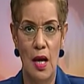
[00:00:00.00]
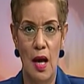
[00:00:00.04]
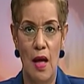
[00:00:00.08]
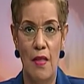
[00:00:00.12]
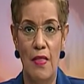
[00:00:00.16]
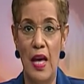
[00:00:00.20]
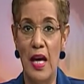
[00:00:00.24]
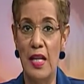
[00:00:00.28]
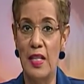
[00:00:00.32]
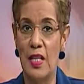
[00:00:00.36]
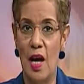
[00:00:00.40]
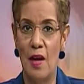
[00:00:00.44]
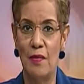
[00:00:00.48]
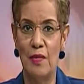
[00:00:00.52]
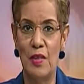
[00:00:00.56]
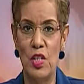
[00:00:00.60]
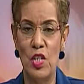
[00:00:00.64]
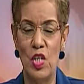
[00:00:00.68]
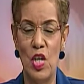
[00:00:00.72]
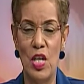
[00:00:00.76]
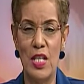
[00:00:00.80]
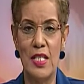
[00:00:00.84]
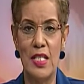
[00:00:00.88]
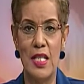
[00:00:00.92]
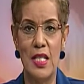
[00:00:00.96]
That after
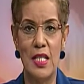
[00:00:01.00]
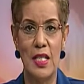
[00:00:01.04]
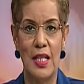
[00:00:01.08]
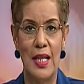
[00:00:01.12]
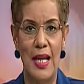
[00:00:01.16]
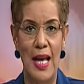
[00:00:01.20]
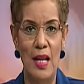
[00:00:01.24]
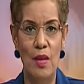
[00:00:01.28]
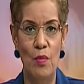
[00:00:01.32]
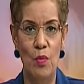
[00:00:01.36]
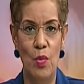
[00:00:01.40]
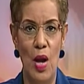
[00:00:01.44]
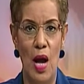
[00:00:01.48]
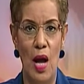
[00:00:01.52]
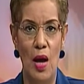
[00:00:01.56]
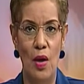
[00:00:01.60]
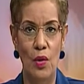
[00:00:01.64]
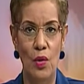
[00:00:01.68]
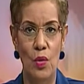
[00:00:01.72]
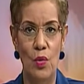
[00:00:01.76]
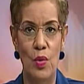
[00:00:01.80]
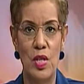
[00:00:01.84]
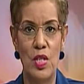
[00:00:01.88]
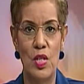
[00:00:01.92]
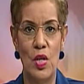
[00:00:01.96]
Justice Glenn
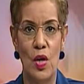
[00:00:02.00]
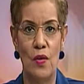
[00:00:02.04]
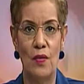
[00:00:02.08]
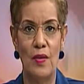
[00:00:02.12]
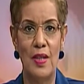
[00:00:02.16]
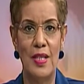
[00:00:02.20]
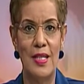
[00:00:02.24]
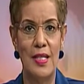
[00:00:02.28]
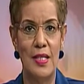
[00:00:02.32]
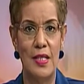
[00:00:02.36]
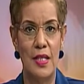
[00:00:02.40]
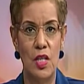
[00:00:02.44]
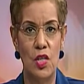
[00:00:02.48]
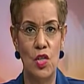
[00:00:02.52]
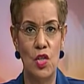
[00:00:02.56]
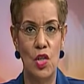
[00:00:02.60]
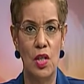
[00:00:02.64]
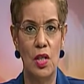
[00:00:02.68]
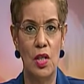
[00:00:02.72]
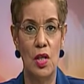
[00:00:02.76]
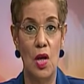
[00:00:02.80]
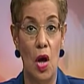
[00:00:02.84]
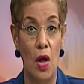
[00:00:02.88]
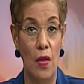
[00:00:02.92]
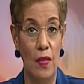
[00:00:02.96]
Brown, who reserved a
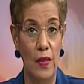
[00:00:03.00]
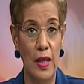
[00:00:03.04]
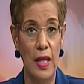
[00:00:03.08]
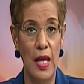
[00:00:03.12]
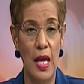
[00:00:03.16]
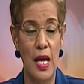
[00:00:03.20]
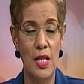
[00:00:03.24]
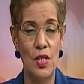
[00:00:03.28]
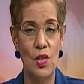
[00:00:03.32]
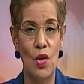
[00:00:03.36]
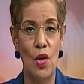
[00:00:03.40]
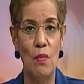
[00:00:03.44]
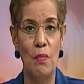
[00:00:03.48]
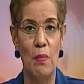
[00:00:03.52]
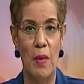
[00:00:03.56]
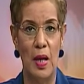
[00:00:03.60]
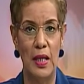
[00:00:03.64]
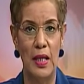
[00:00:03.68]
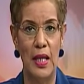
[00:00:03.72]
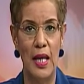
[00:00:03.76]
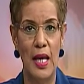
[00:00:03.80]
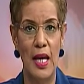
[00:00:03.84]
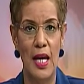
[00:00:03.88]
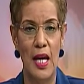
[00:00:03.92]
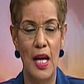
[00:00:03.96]
decision on the case on
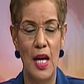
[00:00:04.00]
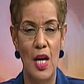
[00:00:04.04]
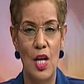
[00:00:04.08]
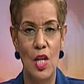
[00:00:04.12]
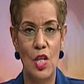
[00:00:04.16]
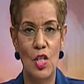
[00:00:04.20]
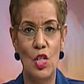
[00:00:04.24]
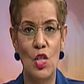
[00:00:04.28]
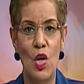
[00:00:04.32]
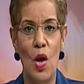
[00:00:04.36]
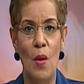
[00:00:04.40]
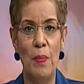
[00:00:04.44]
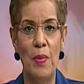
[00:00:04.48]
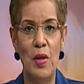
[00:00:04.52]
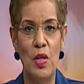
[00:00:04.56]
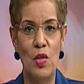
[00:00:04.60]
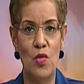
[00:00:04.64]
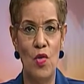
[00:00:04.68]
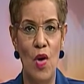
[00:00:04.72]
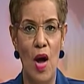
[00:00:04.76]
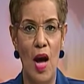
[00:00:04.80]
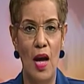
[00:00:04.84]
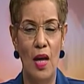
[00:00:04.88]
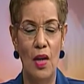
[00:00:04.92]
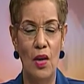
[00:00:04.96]
Monday, stopped the
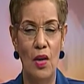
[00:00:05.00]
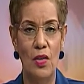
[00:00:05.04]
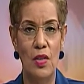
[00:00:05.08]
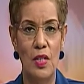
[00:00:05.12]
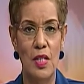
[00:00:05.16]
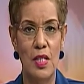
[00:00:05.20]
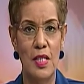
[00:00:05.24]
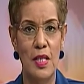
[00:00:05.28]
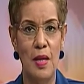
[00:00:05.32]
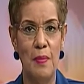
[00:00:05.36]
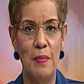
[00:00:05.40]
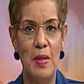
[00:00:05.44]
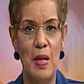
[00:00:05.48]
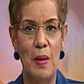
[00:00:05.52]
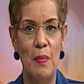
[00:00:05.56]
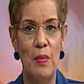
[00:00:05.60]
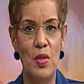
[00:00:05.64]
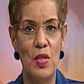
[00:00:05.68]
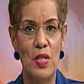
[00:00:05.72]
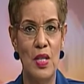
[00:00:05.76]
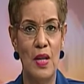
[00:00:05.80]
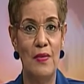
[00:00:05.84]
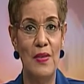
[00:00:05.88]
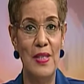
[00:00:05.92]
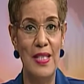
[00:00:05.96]
trial until
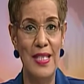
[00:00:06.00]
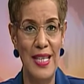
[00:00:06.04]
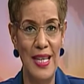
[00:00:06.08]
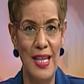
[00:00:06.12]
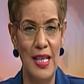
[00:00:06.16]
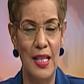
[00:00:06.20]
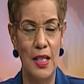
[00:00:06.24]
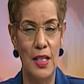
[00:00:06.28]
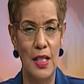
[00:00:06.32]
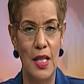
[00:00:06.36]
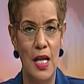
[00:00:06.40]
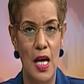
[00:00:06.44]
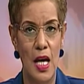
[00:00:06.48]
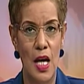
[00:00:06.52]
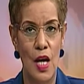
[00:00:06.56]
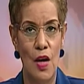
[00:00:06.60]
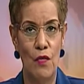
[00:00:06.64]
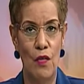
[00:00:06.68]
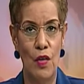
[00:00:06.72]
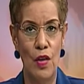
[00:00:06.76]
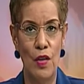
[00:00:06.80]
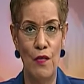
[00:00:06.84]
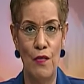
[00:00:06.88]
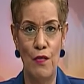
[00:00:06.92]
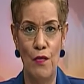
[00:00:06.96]
September 17
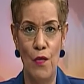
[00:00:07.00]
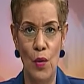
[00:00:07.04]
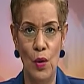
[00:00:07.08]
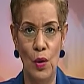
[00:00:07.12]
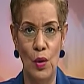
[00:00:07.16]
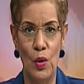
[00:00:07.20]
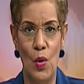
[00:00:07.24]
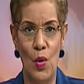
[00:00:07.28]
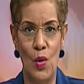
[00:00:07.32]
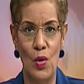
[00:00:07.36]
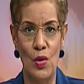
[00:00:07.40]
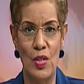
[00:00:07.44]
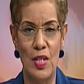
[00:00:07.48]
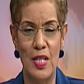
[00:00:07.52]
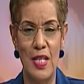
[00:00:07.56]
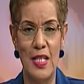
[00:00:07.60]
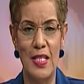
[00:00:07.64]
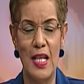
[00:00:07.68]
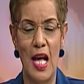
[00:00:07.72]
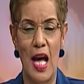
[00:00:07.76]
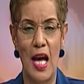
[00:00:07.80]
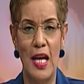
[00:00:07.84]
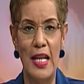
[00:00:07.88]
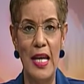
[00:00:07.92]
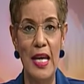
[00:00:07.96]
for the full court to
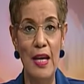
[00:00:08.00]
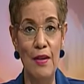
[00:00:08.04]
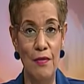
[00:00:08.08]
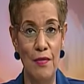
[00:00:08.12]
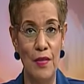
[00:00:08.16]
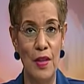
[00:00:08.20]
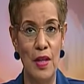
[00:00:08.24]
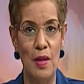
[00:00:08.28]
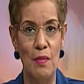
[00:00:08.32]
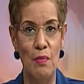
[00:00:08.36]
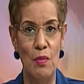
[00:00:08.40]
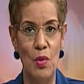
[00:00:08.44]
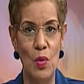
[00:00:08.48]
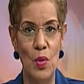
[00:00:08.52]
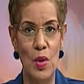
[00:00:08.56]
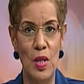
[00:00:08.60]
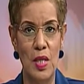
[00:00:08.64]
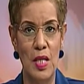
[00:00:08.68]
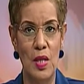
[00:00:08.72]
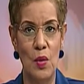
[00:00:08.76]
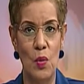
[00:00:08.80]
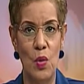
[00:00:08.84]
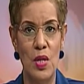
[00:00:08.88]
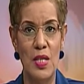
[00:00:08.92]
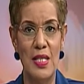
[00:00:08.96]
decide if the
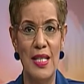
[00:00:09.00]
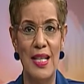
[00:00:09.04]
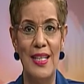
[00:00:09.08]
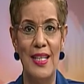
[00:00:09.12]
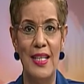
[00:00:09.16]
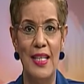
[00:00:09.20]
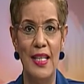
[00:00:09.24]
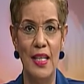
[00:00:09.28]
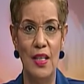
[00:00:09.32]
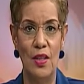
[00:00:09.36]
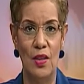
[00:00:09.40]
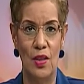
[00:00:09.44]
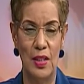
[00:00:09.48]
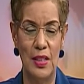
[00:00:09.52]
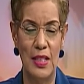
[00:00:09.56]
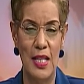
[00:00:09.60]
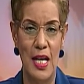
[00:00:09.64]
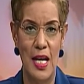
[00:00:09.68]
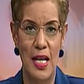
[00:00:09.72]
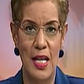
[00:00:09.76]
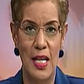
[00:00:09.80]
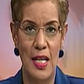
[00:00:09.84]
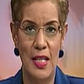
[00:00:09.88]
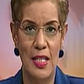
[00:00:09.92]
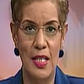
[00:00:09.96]
immunity was legal.
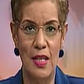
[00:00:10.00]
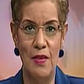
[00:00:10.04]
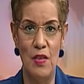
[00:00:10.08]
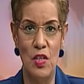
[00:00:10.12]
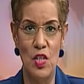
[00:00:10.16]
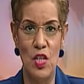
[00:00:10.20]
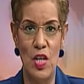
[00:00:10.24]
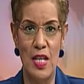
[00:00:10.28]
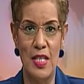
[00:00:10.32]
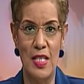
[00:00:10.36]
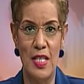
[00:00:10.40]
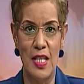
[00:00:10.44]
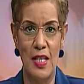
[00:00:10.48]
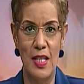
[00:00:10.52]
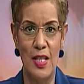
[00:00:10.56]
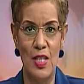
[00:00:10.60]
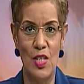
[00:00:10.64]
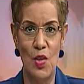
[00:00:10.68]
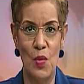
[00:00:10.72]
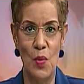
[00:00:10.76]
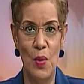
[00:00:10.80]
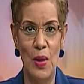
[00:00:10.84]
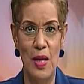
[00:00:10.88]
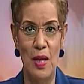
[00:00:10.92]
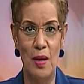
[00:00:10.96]
TVJ's
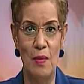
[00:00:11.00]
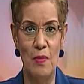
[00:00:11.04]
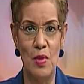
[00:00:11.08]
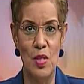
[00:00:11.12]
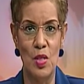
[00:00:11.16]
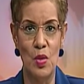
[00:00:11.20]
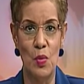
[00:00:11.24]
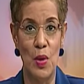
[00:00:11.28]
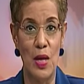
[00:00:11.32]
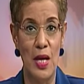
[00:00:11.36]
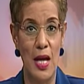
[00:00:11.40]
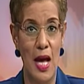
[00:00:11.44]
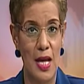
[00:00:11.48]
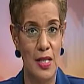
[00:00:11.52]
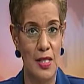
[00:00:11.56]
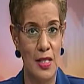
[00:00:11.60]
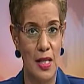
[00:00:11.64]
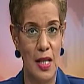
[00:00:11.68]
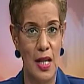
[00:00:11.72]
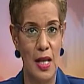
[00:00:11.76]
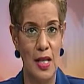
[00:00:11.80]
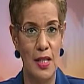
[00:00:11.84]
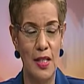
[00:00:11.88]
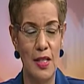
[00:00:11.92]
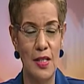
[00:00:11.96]
Kalisha Williams has
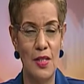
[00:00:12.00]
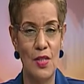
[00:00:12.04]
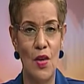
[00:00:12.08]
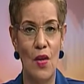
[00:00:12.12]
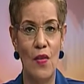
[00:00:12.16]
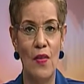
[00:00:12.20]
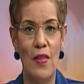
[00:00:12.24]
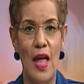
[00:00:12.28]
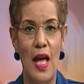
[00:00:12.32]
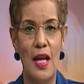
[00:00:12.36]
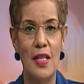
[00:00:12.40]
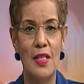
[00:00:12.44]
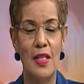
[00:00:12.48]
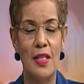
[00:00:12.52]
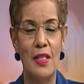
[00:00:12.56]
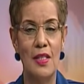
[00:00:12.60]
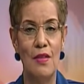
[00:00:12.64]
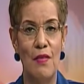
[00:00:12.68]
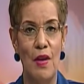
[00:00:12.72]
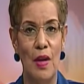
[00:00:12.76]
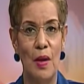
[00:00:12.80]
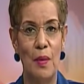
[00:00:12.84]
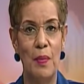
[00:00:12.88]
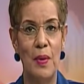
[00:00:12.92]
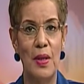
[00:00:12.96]
the latest on that
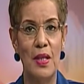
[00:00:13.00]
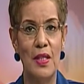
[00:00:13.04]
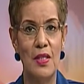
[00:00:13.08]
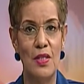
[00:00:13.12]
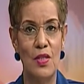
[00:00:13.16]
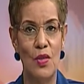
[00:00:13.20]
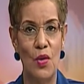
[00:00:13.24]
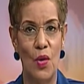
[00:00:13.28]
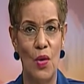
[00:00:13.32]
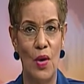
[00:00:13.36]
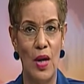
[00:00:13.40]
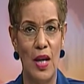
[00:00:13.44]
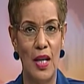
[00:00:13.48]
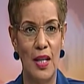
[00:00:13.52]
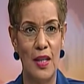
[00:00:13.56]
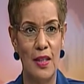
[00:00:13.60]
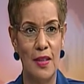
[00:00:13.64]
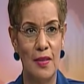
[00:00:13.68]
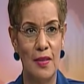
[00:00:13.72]
developing story.